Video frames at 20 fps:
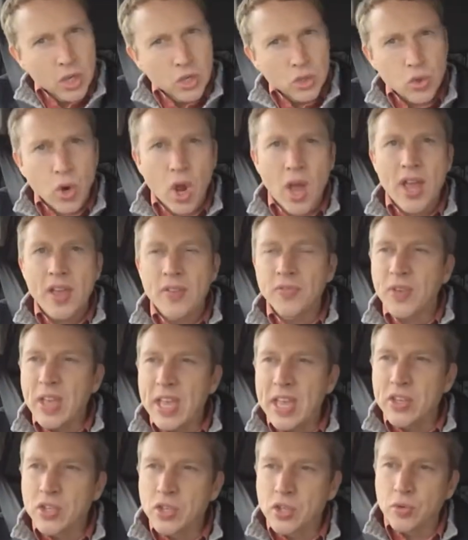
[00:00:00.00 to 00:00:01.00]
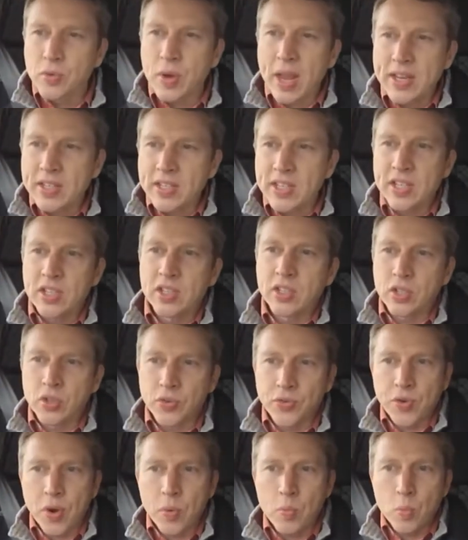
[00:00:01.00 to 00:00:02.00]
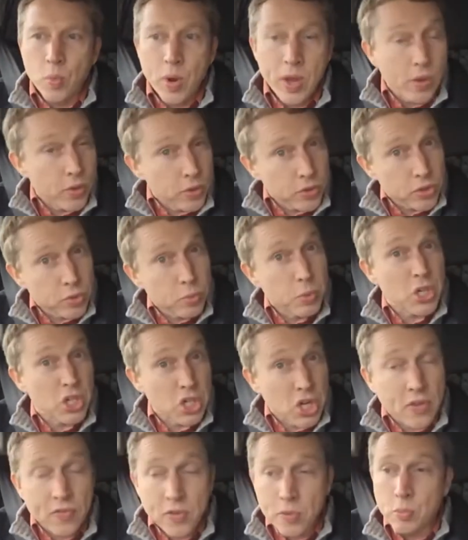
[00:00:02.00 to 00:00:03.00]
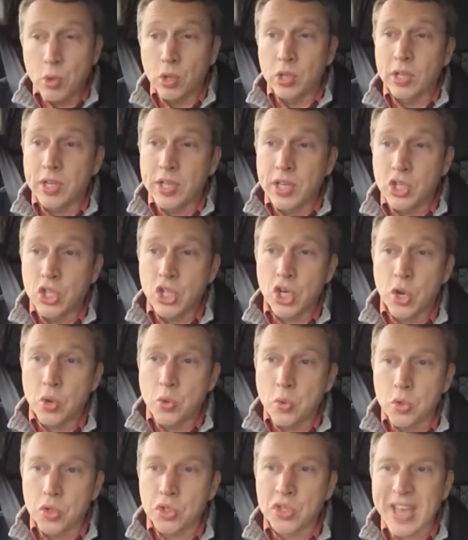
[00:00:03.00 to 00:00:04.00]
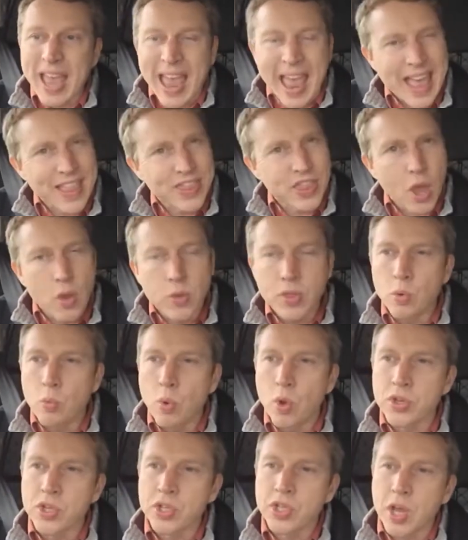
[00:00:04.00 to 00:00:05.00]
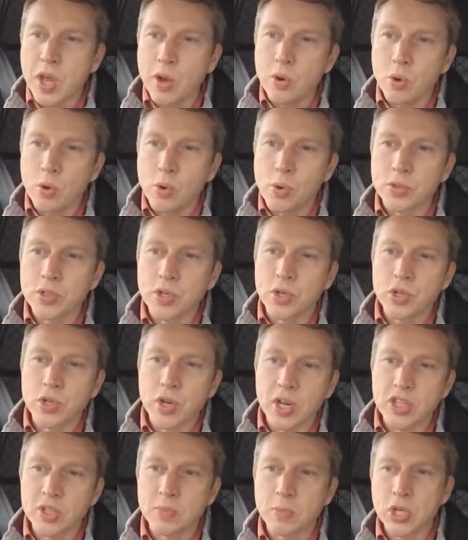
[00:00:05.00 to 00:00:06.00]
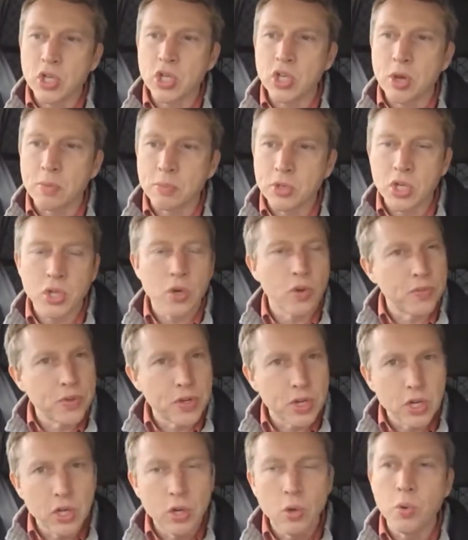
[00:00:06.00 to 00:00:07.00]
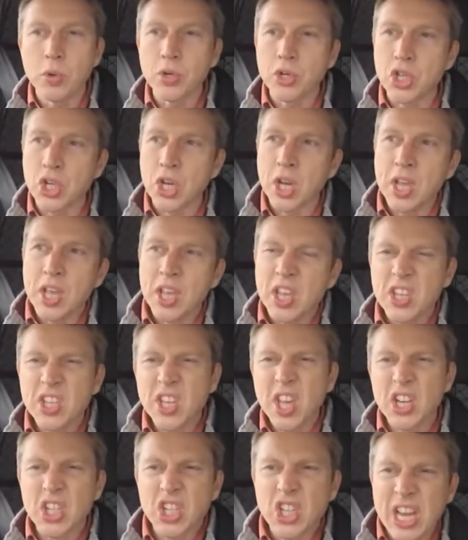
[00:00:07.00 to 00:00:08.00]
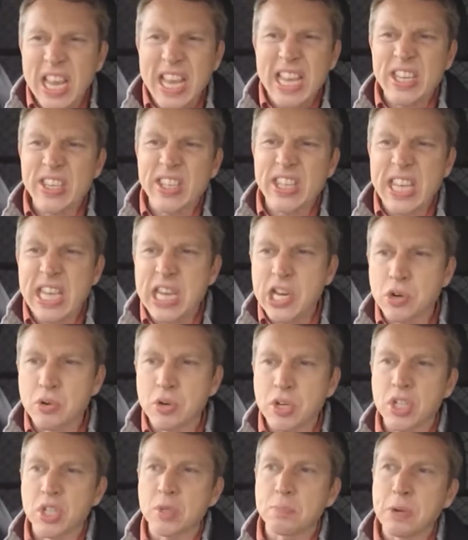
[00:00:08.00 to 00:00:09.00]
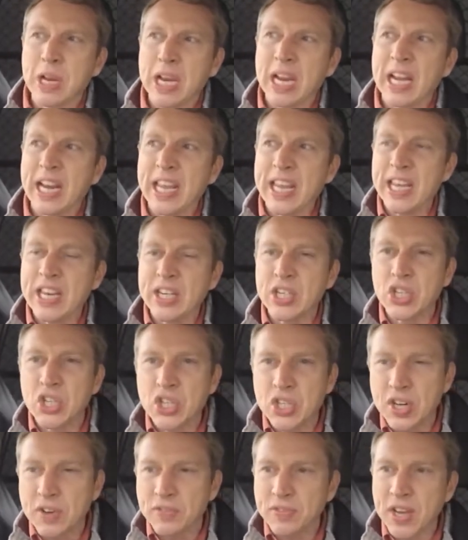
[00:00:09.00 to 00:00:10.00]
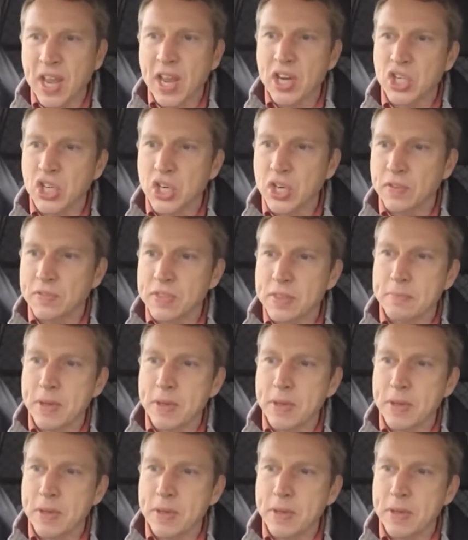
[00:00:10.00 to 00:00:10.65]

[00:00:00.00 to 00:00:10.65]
Drive is directed to the front wheels, whichever model you choose, and though there was no auto transmission option offered at launch, such is the crisp, clean shift action of the